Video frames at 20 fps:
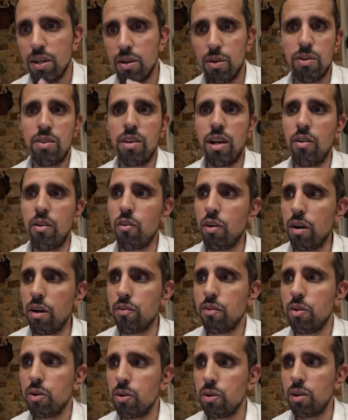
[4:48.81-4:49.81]
who is that
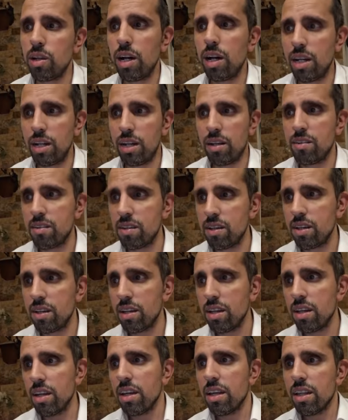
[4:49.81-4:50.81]
Rav Yehuda Hanasi,
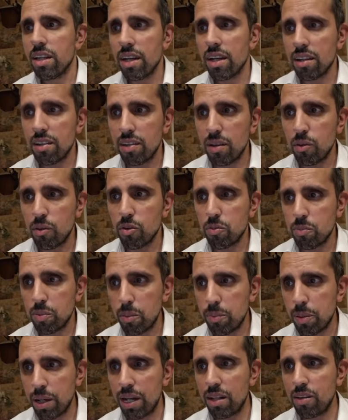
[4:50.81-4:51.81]
that he was
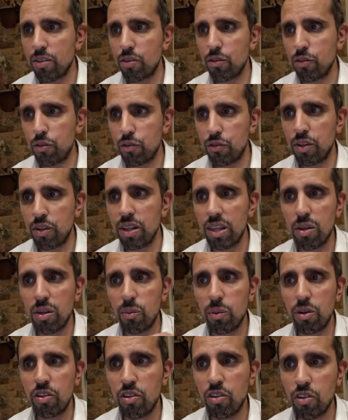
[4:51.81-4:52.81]
prepared to fulfill
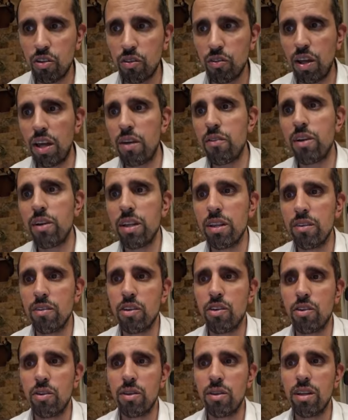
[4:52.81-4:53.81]
the wishes of every
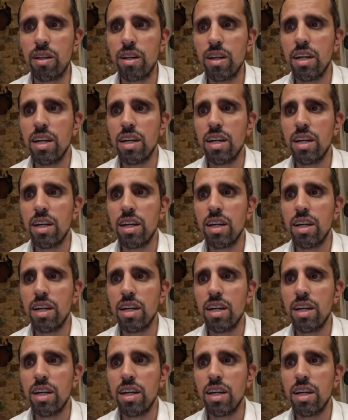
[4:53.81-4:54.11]
individual.